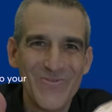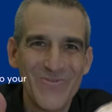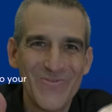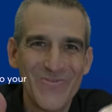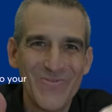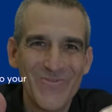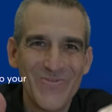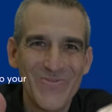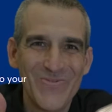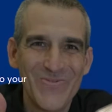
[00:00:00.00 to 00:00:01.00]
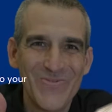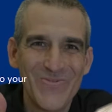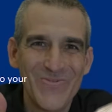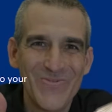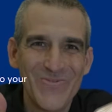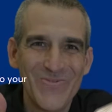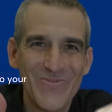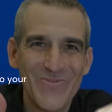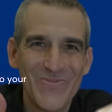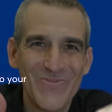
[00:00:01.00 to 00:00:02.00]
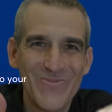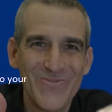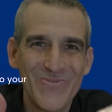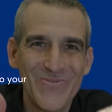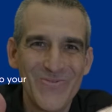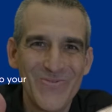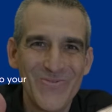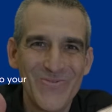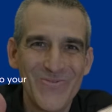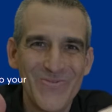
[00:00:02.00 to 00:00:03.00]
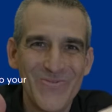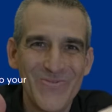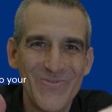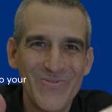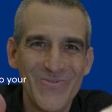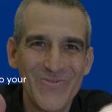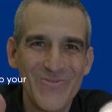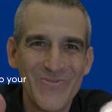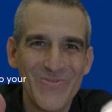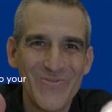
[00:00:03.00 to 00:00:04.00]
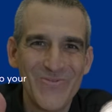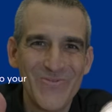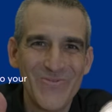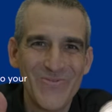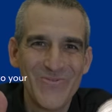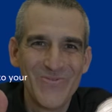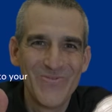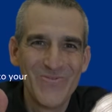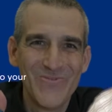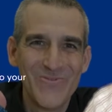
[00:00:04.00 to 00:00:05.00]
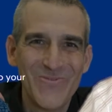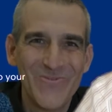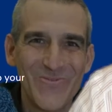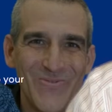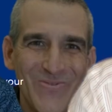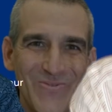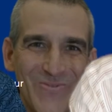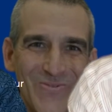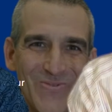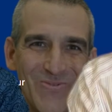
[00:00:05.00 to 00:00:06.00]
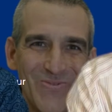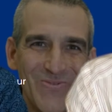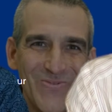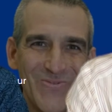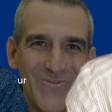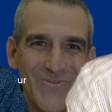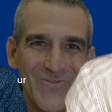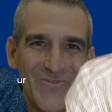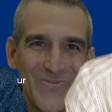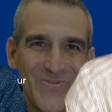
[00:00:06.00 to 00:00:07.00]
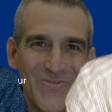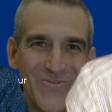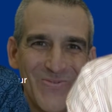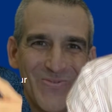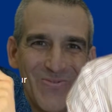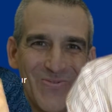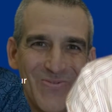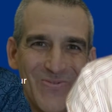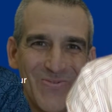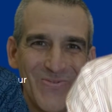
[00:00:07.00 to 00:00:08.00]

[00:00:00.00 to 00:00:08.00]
[no speech]